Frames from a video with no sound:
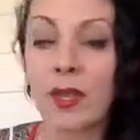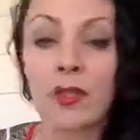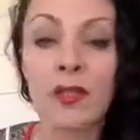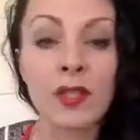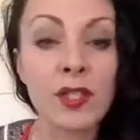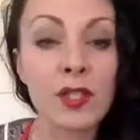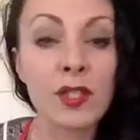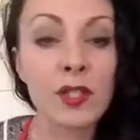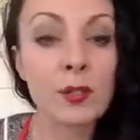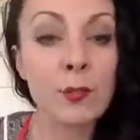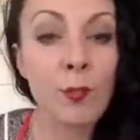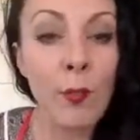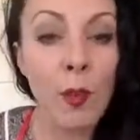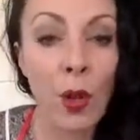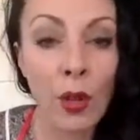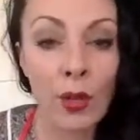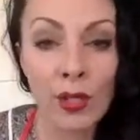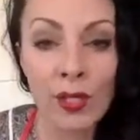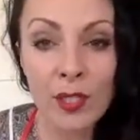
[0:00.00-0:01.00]
the
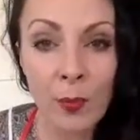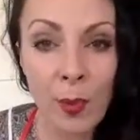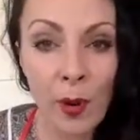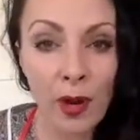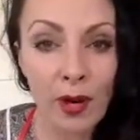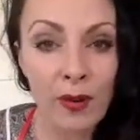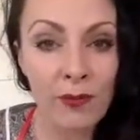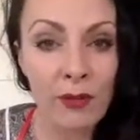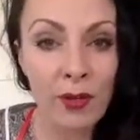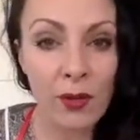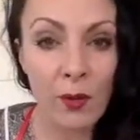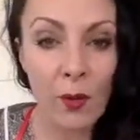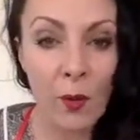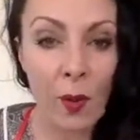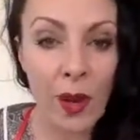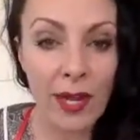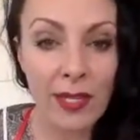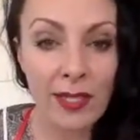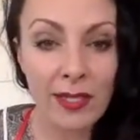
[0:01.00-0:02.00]
smallest part of your
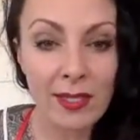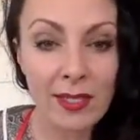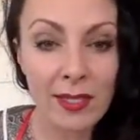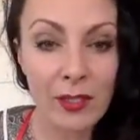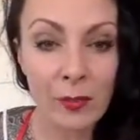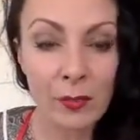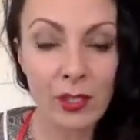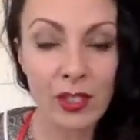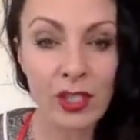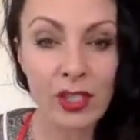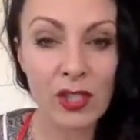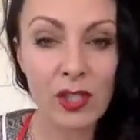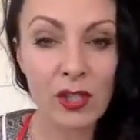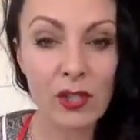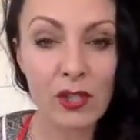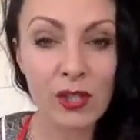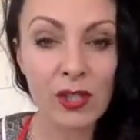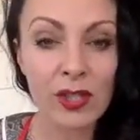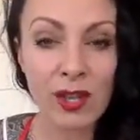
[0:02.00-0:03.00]
waist, which is
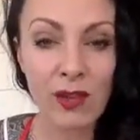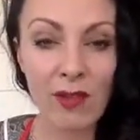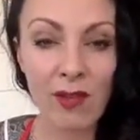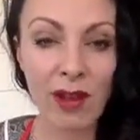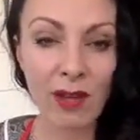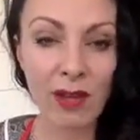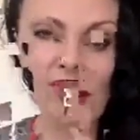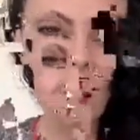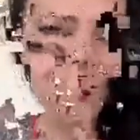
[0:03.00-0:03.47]
usually around your